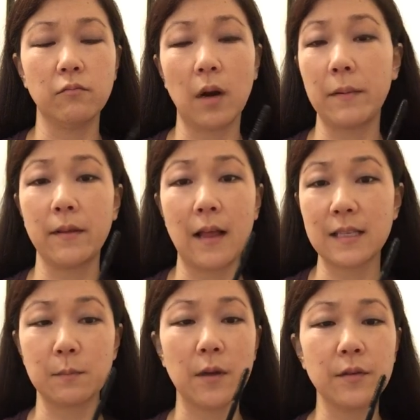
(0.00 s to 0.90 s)
probably in the
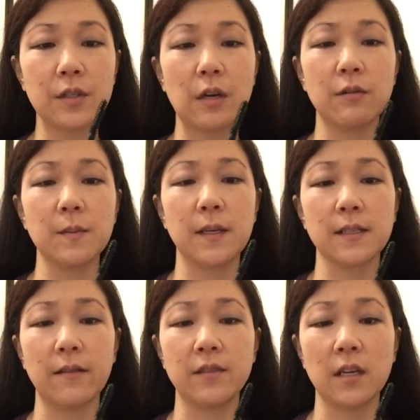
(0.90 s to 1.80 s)
last month or so, is
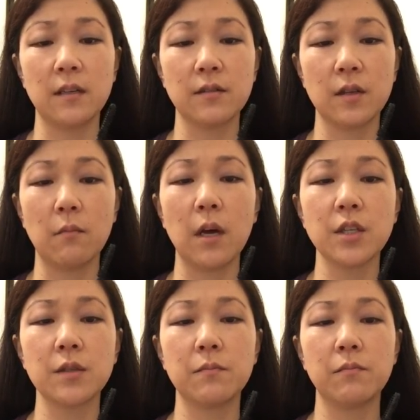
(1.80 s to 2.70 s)
because I've done so
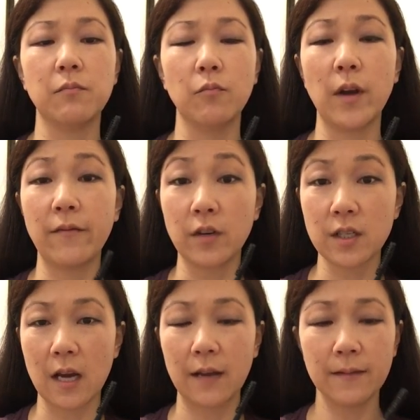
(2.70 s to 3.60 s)
much when I
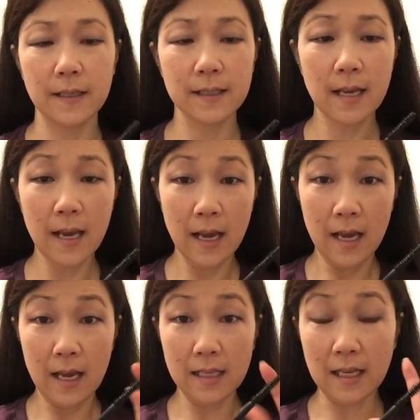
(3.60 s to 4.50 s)
first got this,
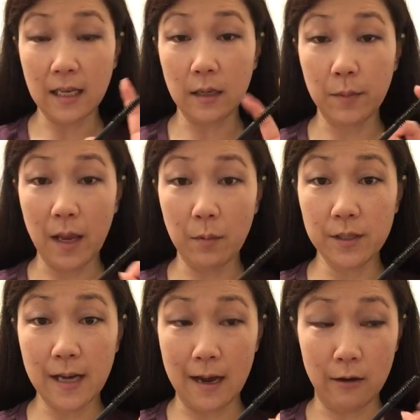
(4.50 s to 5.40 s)
is I get a
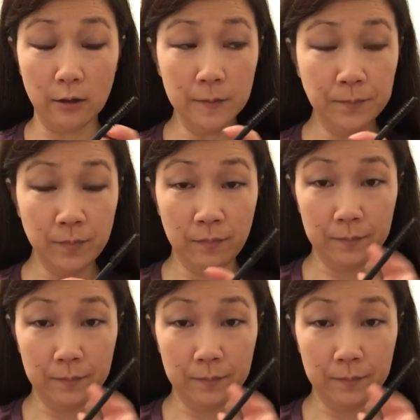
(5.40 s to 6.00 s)
paper towel